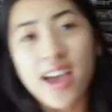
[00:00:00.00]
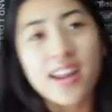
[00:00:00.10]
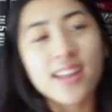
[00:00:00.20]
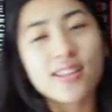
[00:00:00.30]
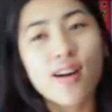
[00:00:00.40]

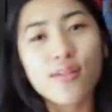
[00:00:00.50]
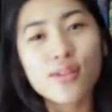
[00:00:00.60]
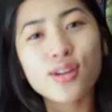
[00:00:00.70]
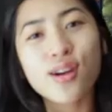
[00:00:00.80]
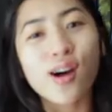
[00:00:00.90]
And I love
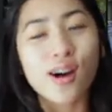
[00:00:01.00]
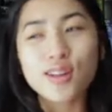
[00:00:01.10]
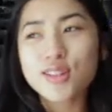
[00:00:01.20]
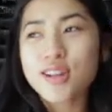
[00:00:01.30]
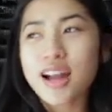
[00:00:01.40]
their
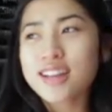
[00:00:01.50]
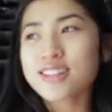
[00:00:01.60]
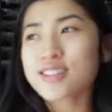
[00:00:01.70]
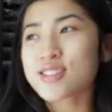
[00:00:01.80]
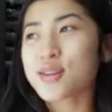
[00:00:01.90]
contract.
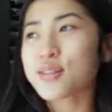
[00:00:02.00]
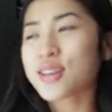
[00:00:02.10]
It's so